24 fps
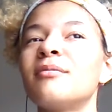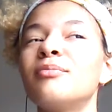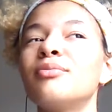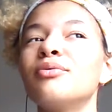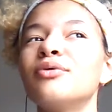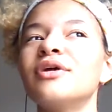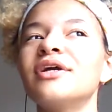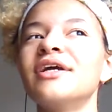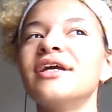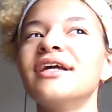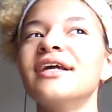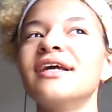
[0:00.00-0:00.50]

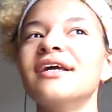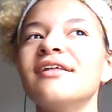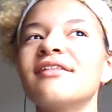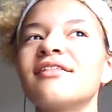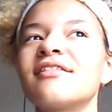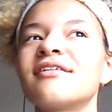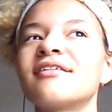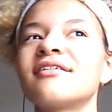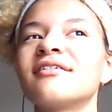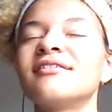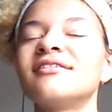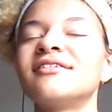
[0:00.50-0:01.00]
breathe.
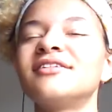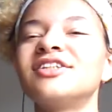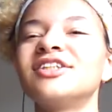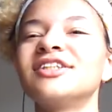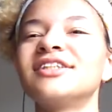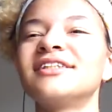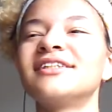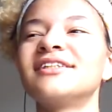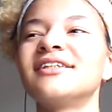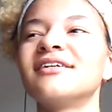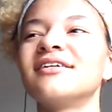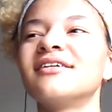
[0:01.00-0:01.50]

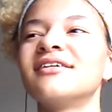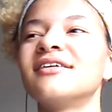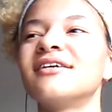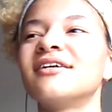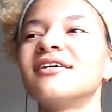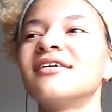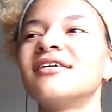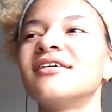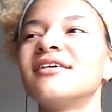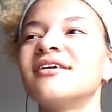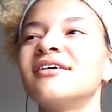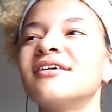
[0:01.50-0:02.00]
Just
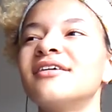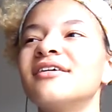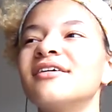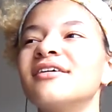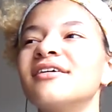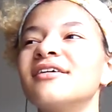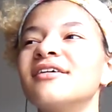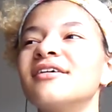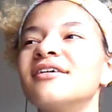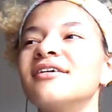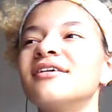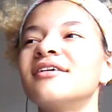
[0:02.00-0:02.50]

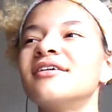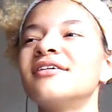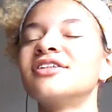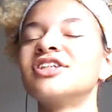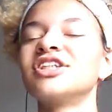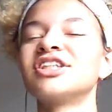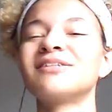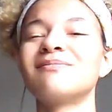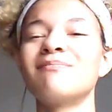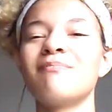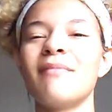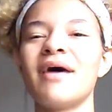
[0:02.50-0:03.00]

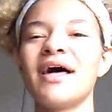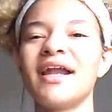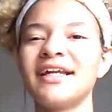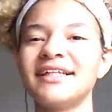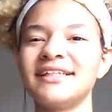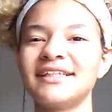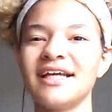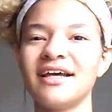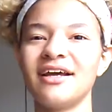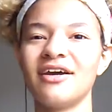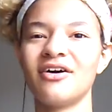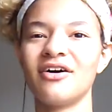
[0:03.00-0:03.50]

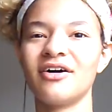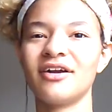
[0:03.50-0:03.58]
meditate